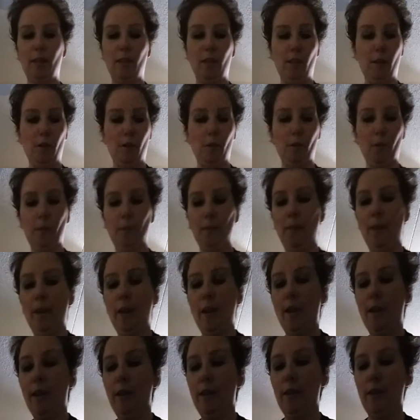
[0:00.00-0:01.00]
so
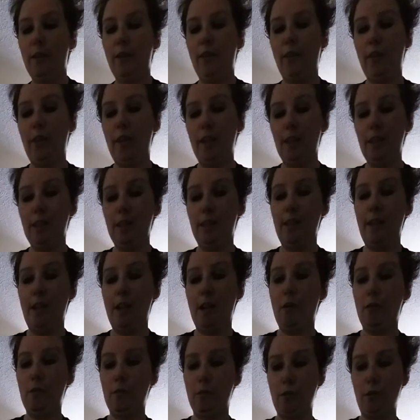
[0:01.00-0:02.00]
this
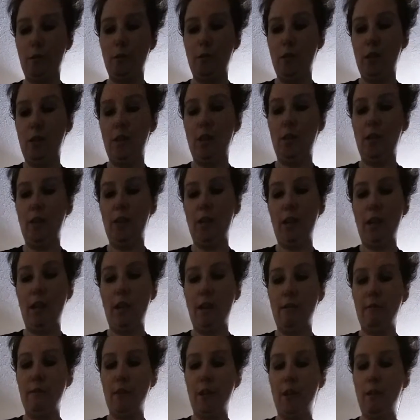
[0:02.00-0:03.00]
now goes into the
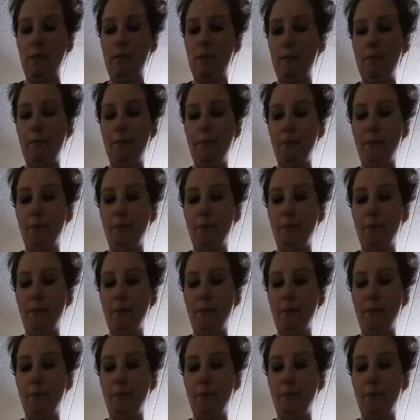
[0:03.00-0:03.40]
oven